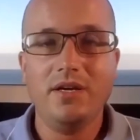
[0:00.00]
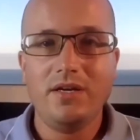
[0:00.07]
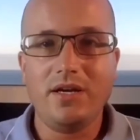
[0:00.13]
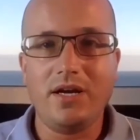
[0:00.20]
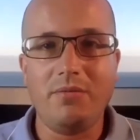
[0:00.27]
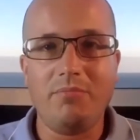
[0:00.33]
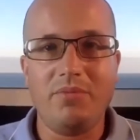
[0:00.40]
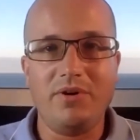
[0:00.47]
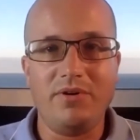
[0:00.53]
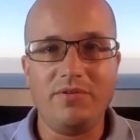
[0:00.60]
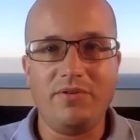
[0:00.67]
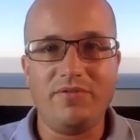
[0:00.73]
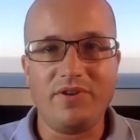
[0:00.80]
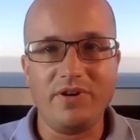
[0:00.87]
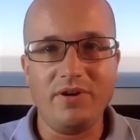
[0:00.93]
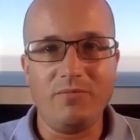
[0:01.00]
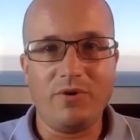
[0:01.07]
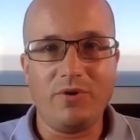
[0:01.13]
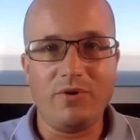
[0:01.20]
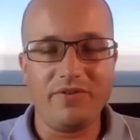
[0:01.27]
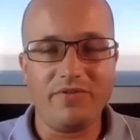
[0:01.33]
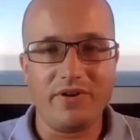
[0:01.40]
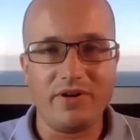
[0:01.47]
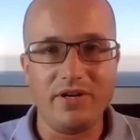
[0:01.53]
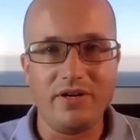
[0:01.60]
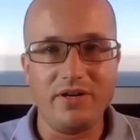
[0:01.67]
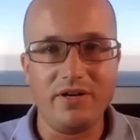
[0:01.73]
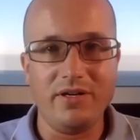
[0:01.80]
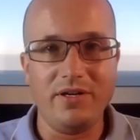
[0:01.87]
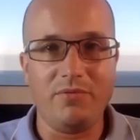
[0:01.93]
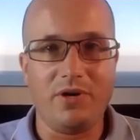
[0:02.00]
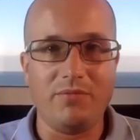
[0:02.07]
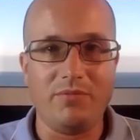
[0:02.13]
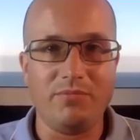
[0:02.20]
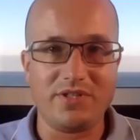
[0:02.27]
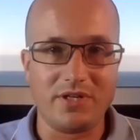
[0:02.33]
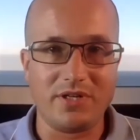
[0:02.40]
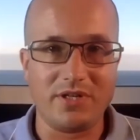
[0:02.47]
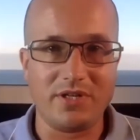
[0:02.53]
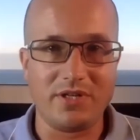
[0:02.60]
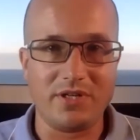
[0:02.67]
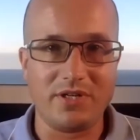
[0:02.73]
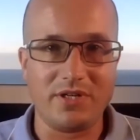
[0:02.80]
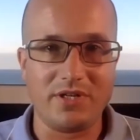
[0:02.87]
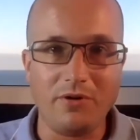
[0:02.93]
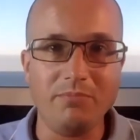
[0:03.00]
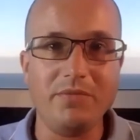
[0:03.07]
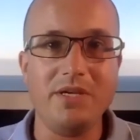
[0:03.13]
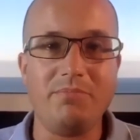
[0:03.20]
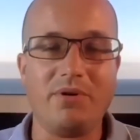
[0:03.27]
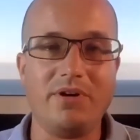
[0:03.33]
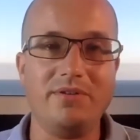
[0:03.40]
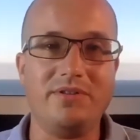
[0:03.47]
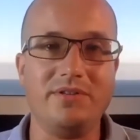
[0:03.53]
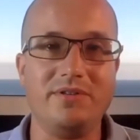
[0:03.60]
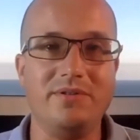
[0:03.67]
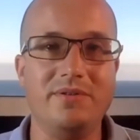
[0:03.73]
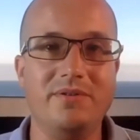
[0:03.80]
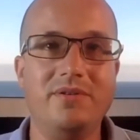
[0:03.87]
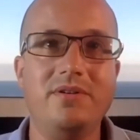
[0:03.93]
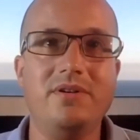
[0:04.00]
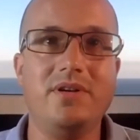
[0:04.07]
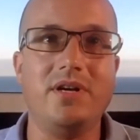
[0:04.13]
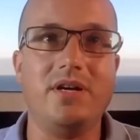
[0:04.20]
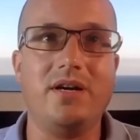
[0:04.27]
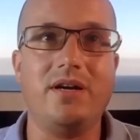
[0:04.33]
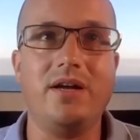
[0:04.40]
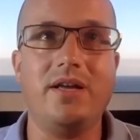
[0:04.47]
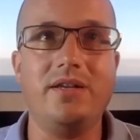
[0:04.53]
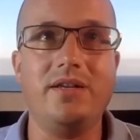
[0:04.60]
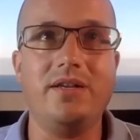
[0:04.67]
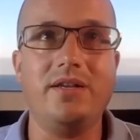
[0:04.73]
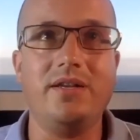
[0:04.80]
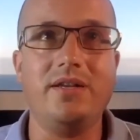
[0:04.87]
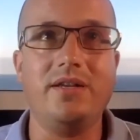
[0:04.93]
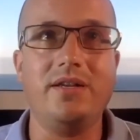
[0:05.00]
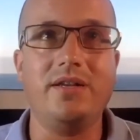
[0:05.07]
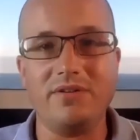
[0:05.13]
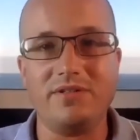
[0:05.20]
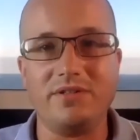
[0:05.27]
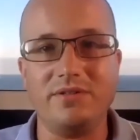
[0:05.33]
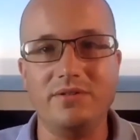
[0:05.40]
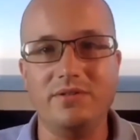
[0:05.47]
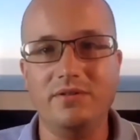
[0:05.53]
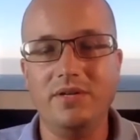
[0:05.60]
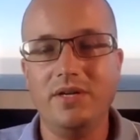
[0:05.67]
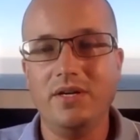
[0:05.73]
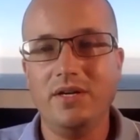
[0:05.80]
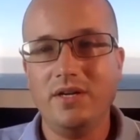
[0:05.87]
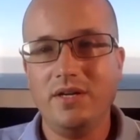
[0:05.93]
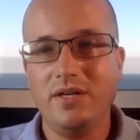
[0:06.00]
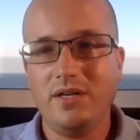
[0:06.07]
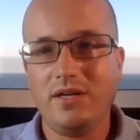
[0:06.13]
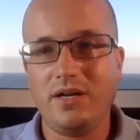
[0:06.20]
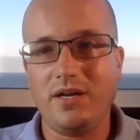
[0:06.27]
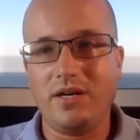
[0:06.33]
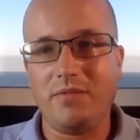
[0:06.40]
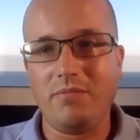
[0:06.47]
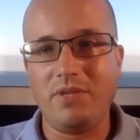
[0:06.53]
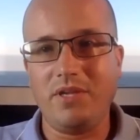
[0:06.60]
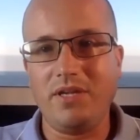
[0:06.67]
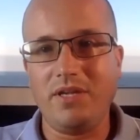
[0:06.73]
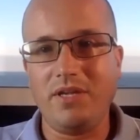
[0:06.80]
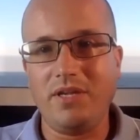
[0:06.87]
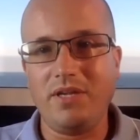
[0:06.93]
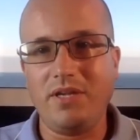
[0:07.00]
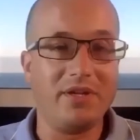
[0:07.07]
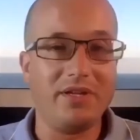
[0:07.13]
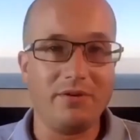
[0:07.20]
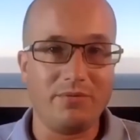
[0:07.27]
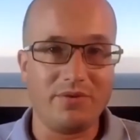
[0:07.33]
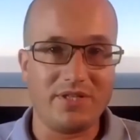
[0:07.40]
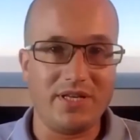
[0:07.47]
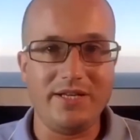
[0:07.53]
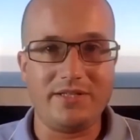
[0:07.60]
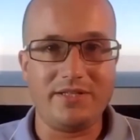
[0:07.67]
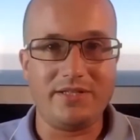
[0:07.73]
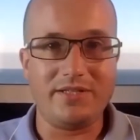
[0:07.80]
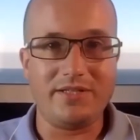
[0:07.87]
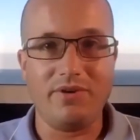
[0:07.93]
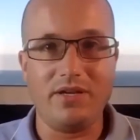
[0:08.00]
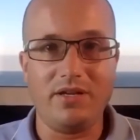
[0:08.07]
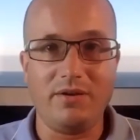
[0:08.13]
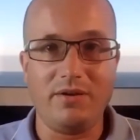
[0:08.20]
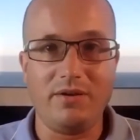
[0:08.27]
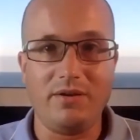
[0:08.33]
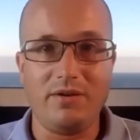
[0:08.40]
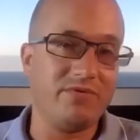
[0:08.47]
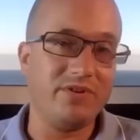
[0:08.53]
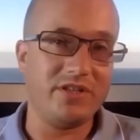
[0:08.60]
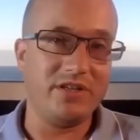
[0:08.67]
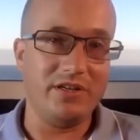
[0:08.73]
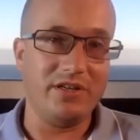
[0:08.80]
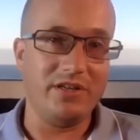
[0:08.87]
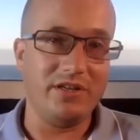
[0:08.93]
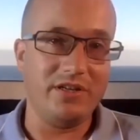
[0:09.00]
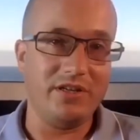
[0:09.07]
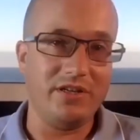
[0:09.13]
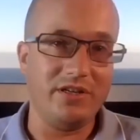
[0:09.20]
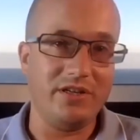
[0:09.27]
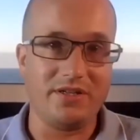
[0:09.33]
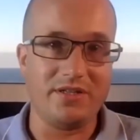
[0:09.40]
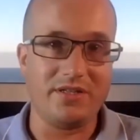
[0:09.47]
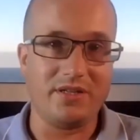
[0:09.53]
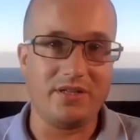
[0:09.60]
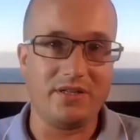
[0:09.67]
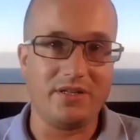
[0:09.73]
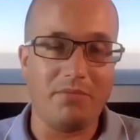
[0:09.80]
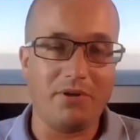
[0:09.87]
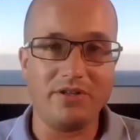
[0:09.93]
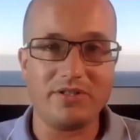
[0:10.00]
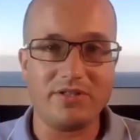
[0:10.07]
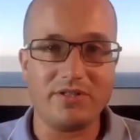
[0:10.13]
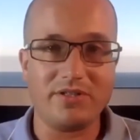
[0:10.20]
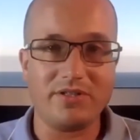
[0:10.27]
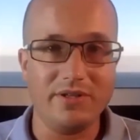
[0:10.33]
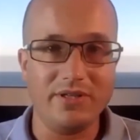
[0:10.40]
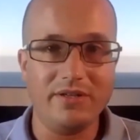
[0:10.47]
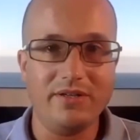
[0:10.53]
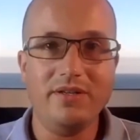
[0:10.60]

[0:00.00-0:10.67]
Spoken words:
But one of the very early one was something called the Omni protocol. And the Omni protocol is something that was it was originally launched as Mastercoin